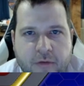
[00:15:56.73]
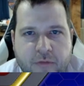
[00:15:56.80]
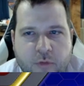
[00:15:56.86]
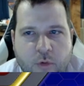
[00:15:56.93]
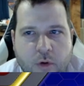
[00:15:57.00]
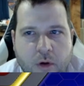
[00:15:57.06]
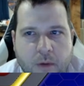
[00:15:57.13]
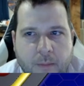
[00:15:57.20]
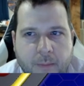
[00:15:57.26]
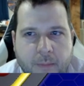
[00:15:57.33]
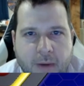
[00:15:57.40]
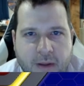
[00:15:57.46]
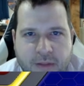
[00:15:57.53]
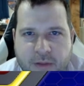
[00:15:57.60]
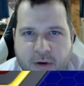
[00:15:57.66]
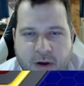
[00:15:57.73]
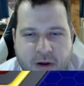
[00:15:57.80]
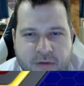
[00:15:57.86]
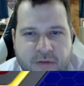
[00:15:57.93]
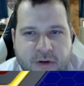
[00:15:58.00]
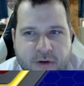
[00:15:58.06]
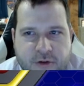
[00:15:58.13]
for them. They're out
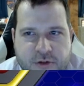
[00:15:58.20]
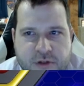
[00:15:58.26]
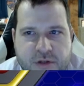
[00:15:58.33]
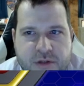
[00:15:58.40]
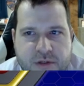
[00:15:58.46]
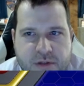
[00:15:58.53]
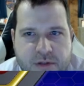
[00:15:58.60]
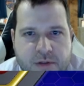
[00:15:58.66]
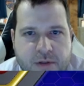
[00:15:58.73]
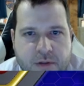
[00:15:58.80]
of energies.